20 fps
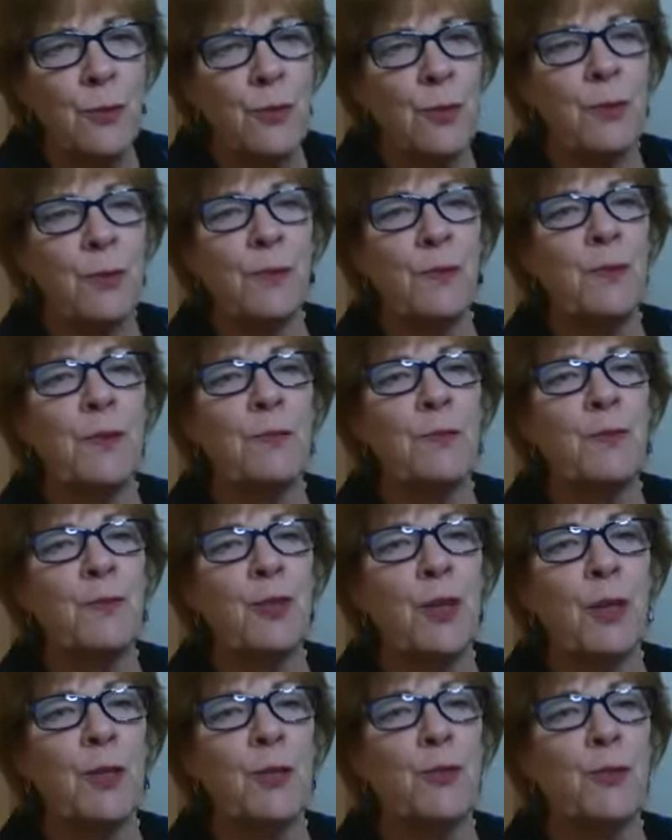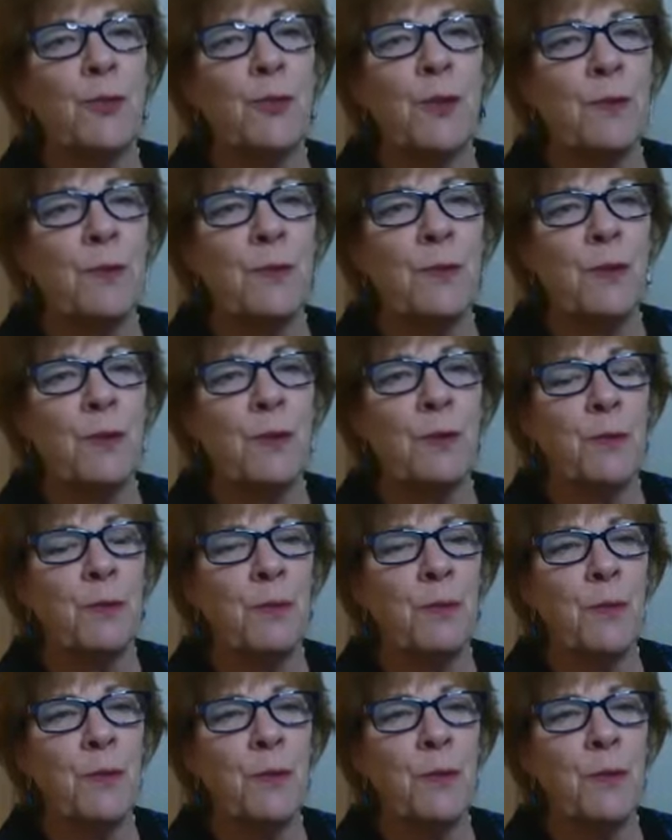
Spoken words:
the judge, the